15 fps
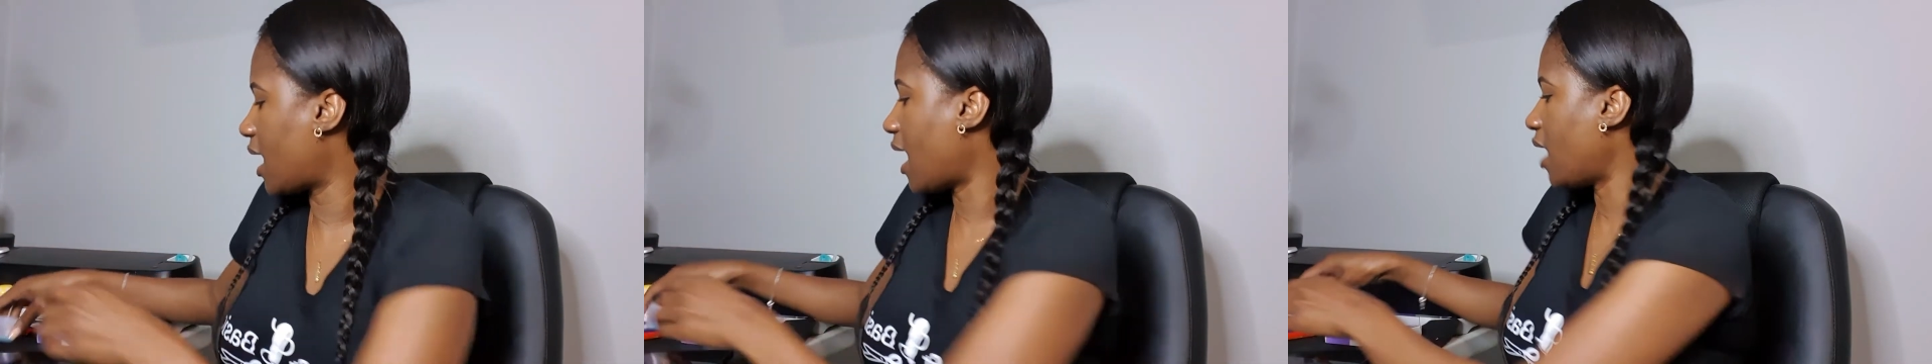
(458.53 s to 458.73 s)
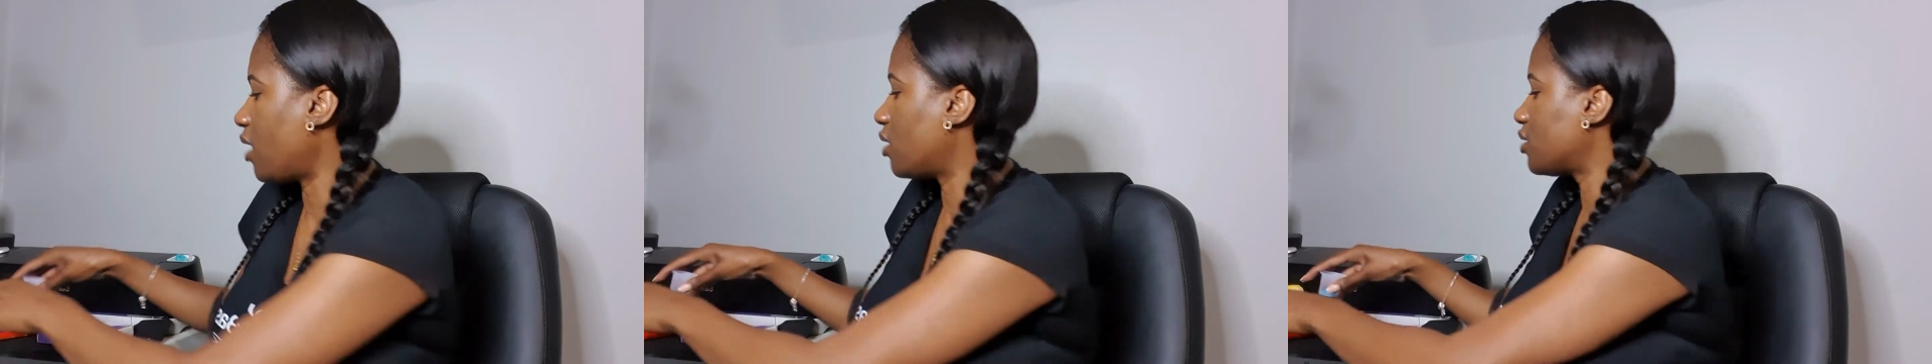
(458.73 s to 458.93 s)

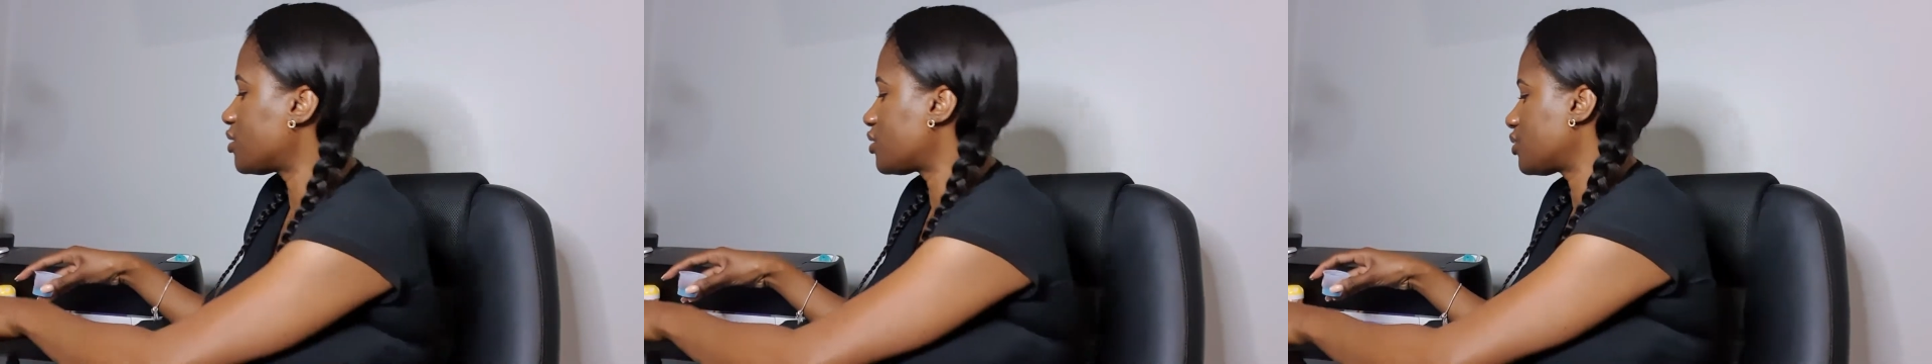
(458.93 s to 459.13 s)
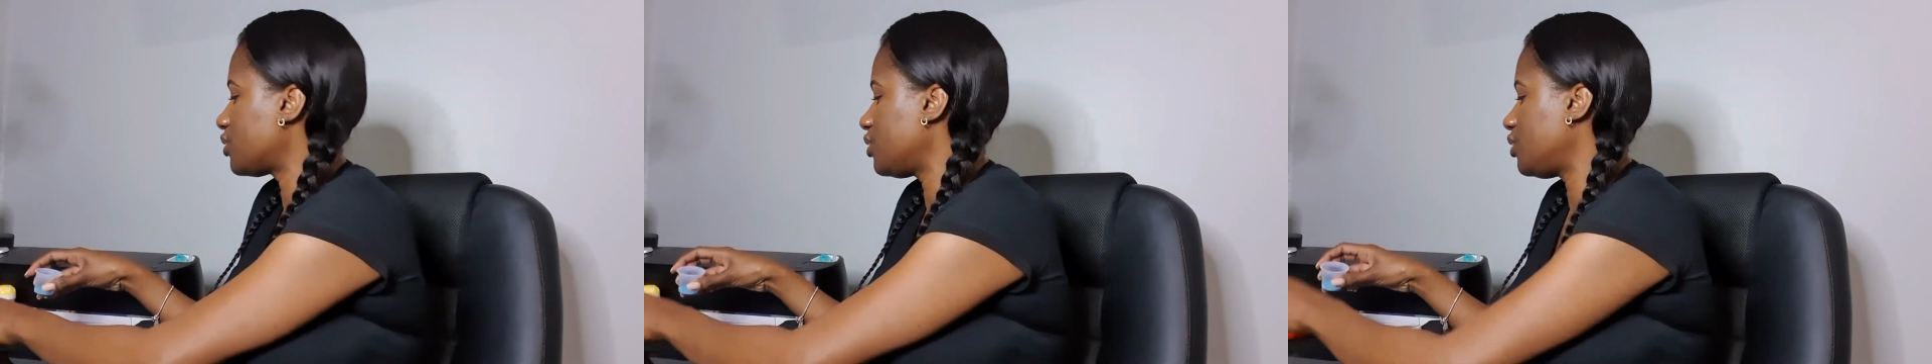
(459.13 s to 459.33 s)
I
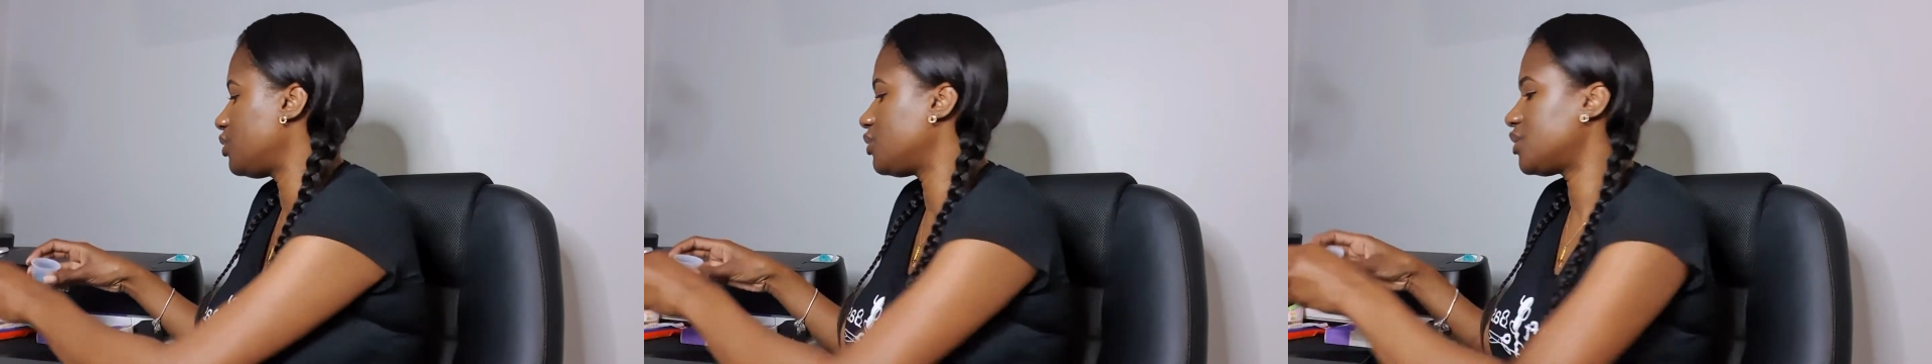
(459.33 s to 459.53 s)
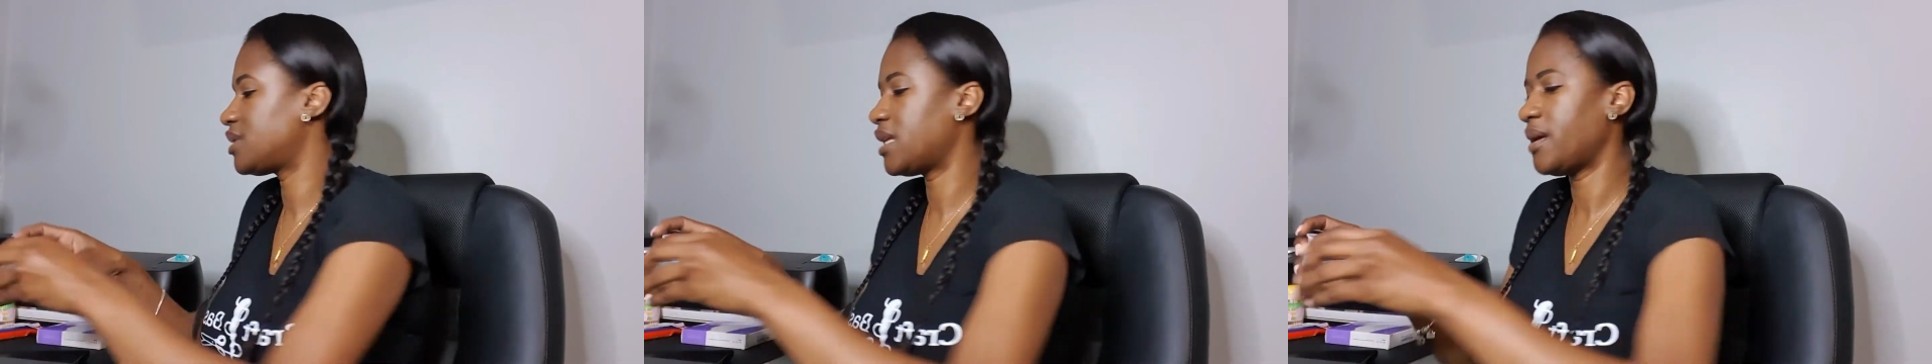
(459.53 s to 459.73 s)
also
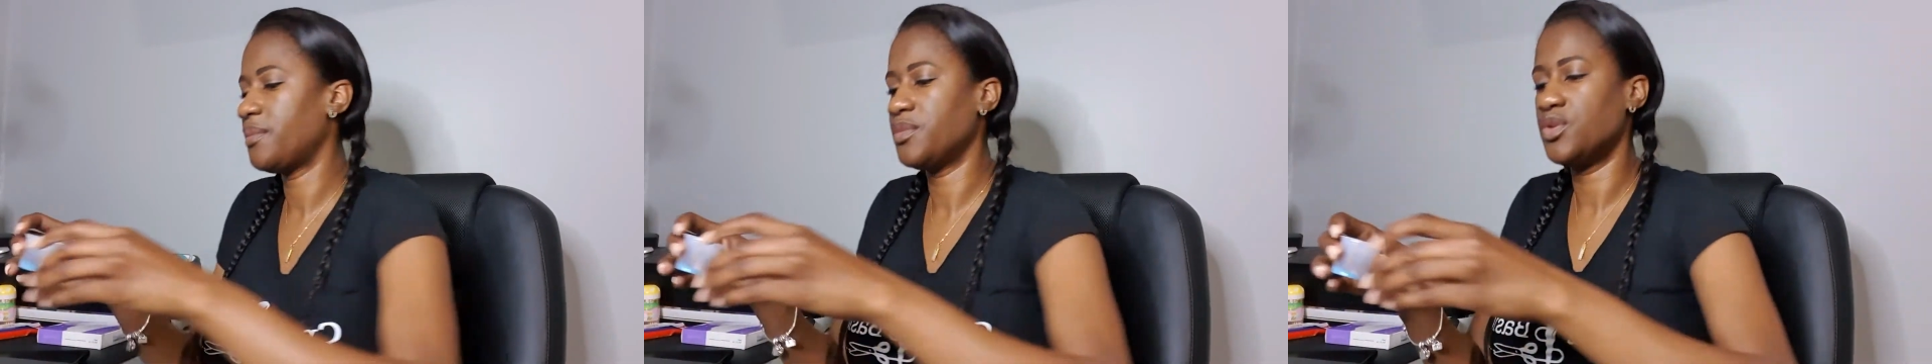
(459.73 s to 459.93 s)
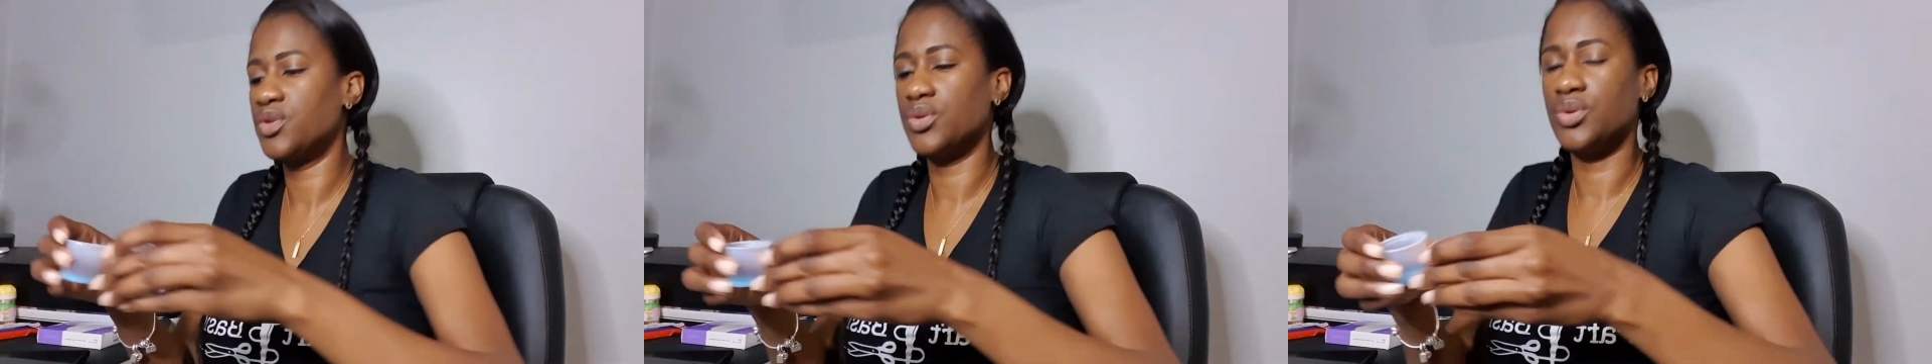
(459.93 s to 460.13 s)
use
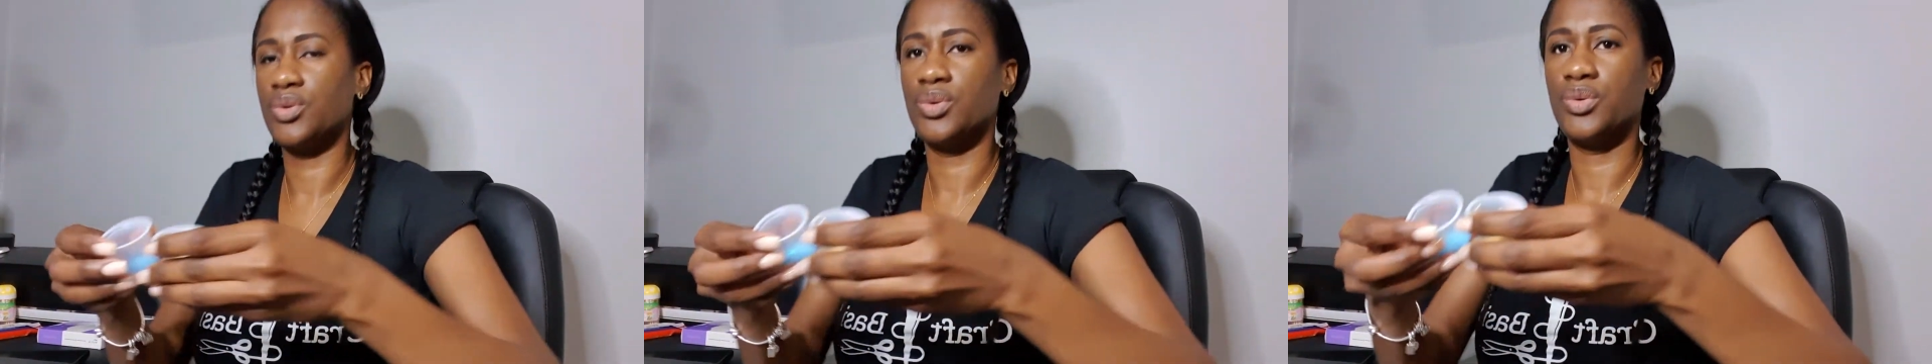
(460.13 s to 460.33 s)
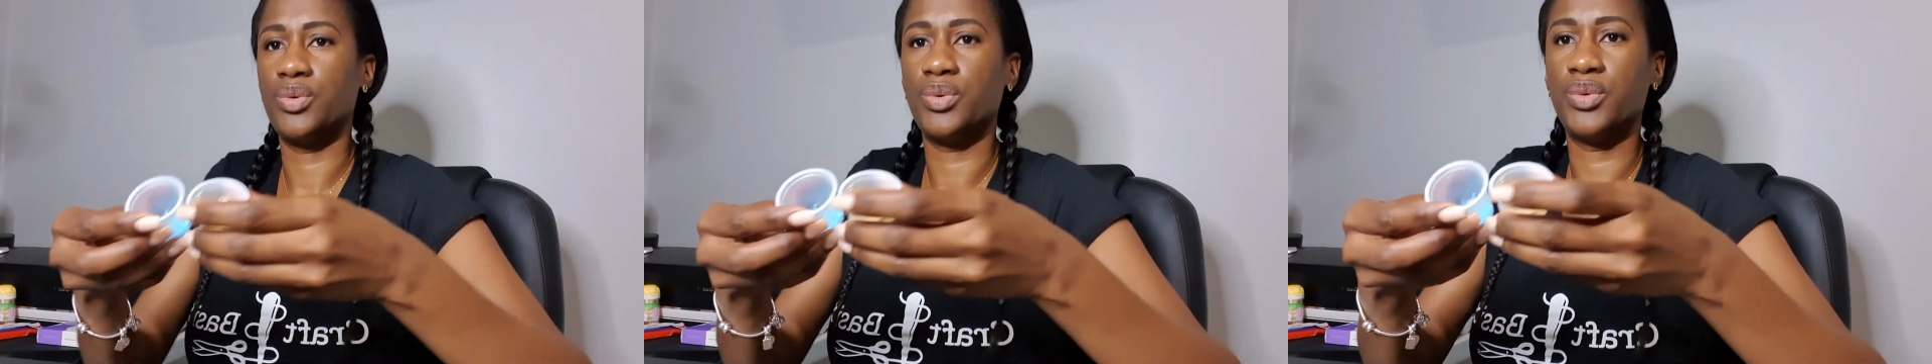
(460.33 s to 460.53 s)
them
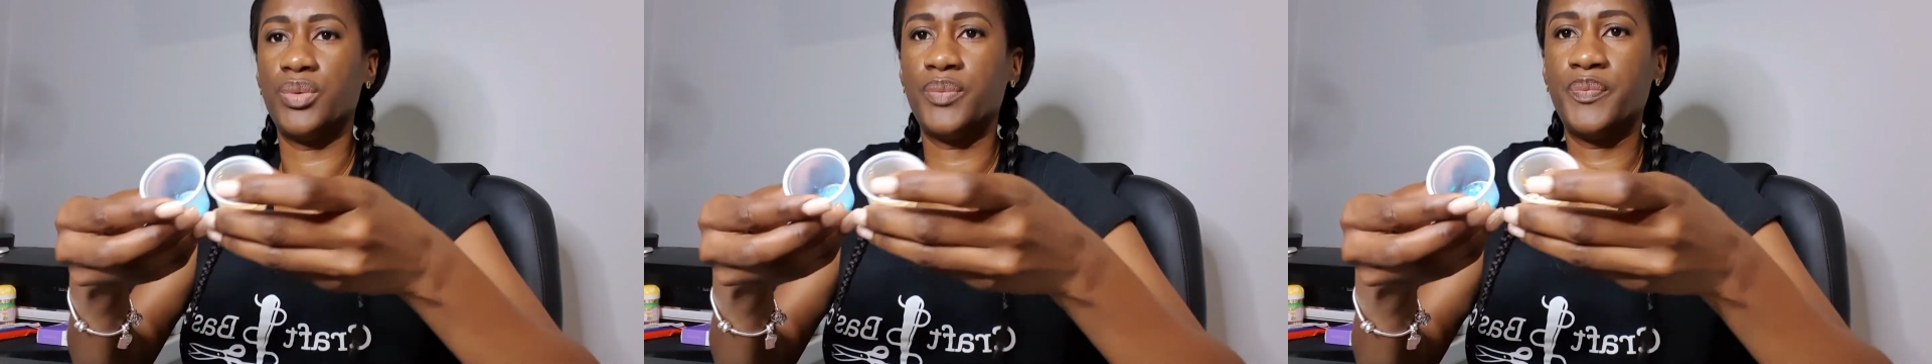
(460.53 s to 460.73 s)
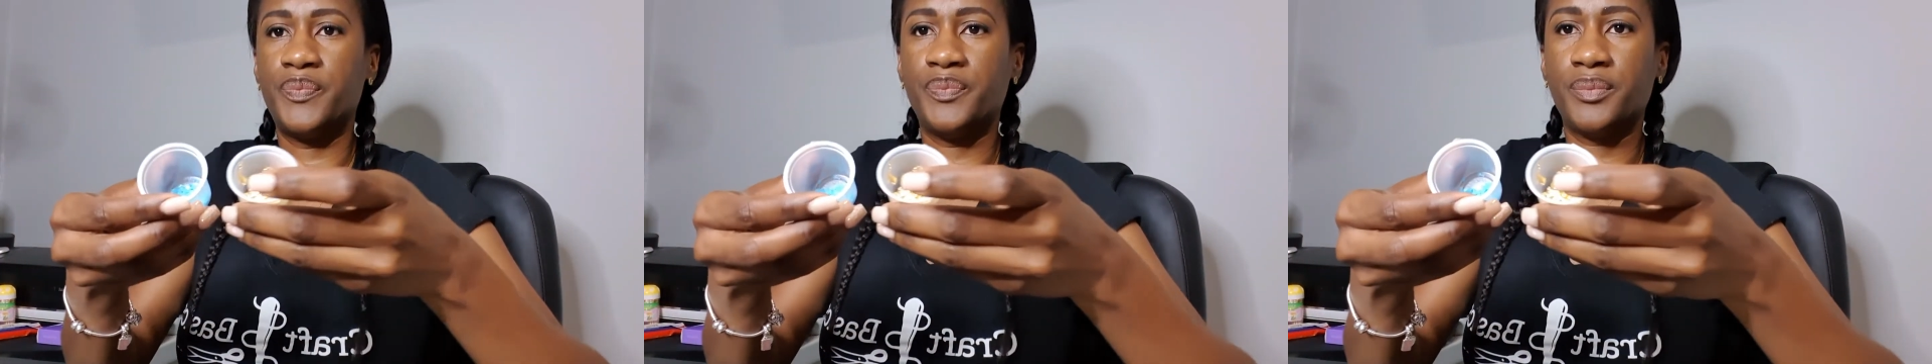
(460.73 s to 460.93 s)
to